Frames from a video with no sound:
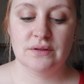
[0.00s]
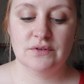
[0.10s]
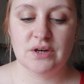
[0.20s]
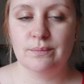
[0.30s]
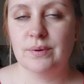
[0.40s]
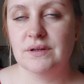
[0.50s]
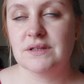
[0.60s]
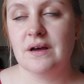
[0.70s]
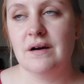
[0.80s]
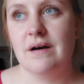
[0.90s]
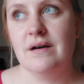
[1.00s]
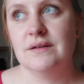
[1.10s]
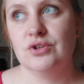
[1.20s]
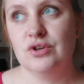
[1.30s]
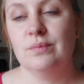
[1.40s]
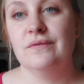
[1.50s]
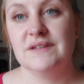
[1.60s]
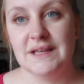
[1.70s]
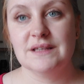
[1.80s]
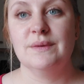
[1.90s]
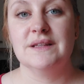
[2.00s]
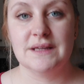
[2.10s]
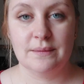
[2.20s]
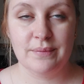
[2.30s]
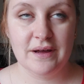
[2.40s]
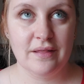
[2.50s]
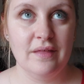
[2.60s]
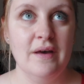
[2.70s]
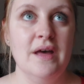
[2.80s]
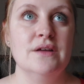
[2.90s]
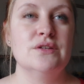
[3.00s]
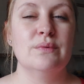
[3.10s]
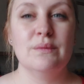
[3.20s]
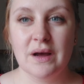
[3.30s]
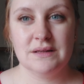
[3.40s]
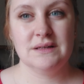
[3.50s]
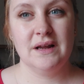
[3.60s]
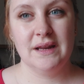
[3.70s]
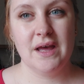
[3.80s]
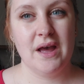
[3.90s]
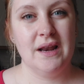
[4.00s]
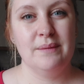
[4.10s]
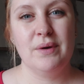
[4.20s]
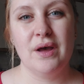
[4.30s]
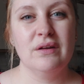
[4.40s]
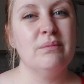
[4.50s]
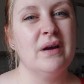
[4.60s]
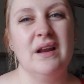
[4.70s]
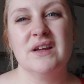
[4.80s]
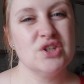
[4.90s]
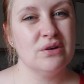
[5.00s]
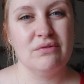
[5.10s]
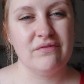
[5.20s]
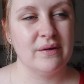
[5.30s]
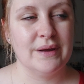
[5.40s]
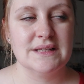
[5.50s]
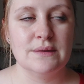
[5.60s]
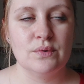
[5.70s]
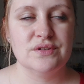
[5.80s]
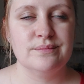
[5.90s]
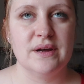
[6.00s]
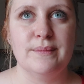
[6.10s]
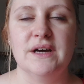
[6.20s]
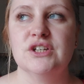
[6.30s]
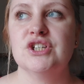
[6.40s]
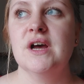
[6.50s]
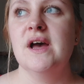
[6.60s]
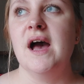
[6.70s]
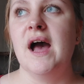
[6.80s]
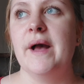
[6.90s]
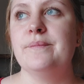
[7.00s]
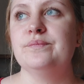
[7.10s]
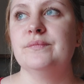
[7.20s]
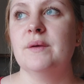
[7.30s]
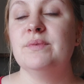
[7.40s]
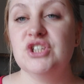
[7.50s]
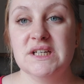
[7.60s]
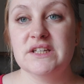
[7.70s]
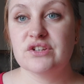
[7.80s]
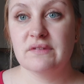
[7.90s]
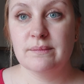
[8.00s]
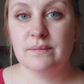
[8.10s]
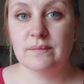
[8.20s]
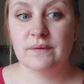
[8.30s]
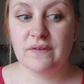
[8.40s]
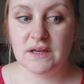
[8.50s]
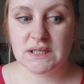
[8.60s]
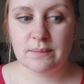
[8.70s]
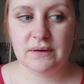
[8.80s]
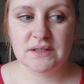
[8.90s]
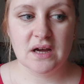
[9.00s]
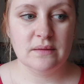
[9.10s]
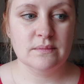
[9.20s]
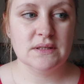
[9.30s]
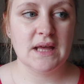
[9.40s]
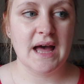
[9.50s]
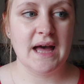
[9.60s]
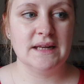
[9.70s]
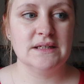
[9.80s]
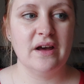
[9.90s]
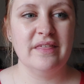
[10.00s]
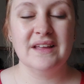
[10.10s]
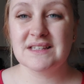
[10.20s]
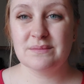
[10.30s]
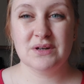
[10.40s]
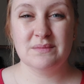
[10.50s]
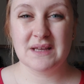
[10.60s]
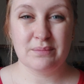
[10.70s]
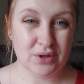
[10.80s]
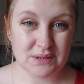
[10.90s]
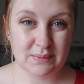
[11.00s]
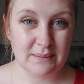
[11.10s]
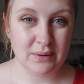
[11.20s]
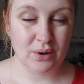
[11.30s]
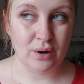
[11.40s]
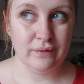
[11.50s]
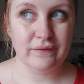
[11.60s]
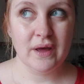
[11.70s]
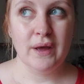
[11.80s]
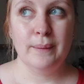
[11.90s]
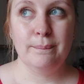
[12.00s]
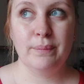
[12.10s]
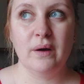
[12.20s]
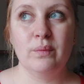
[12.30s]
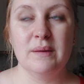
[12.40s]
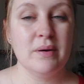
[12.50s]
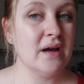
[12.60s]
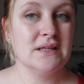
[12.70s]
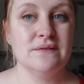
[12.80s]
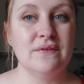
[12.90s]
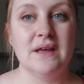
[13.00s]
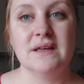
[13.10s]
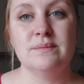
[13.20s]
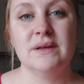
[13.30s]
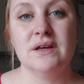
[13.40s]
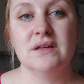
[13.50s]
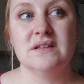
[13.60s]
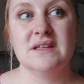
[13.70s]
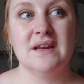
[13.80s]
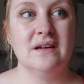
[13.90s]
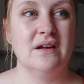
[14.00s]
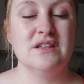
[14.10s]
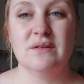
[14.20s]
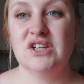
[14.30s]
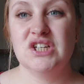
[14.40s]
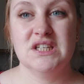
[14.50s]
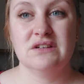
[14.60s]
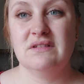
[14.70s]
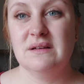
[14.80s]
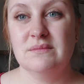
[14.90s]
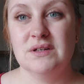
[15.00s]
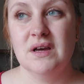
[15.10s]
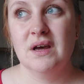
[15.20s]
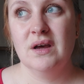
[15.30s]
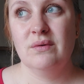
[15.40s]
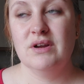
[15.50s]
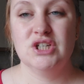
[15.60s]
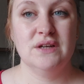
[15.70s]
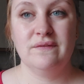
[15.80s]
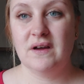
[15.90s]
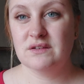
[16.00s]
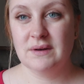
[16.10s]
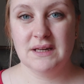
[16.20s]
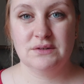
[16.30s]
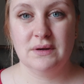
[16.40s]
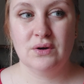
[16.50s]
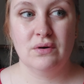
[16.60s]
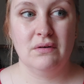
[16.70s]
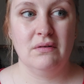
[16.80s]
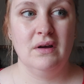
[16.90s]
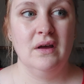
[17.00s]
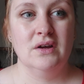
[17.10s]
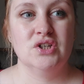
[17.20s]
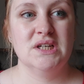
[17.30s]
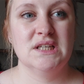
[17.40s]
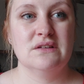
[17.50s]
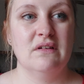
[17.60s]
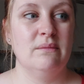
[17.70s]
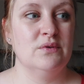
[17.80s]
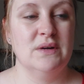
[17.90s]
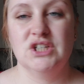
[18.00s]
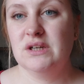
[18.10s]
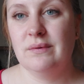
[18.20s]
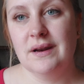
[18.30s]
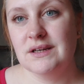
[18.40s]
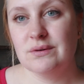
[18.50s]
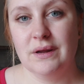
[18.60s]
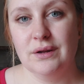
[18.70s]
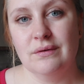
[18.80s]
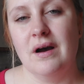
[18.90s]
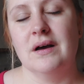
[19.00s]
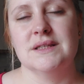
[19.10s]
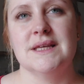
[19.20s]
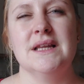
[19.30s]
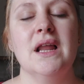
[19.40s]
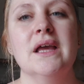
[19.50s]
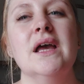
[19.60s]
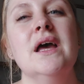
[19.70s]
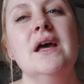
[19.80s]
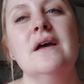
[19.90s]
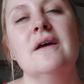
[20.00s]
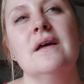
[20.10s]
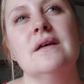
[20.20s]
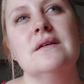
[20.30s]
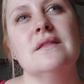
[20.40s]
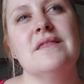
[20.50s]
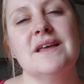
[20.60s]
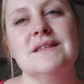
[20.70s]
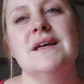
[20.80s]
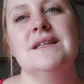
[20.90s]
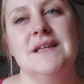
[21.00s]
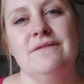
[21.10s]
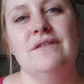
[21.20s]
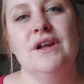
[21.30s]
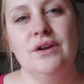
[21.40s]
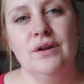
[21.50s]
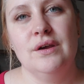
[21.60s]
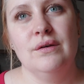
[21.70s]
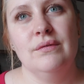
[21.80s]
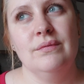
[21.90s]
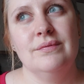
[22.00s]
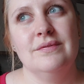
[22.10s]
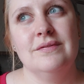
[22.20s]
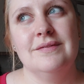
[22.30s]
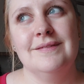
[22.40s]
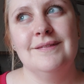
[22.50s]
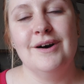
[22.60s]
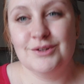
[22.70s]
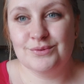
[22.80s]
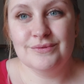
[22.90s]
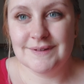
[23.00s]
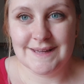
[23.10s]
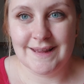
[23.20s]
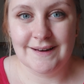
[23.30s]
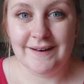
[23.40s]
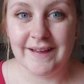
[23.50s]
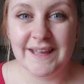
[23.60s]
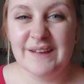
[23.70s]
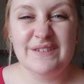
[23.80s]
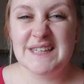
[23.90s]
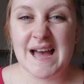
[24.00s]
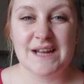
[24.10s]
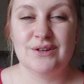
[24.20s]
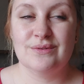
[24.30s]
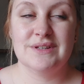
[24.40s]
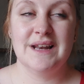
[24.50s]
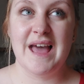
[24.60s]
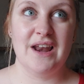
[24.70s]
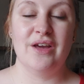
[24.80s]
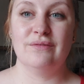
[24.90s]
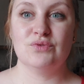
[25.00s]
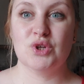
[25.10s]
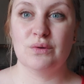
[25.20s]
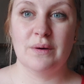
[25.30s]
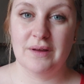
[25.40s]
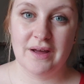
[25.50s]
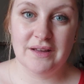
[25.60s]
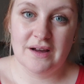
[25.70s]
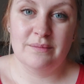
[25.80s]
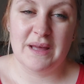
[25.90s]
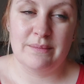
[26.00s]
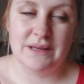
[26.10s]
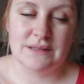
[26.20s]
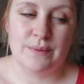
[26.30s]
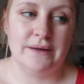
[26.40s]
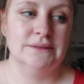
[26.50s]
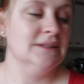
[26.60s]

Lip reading: jumpers are suitable for 6 months and above. So we were slightly early, but only by like 2 or 3 weeks. It wasn't by much. But she did scream the first couple of times, and I think sometimes that puts people off. But we persevered, because in a nice way, she screamed when she first went into her cot. She screamed when she went into her new car seat. Like, things that are different and new are daunting, like even to adults, so let alone to a young baby as well.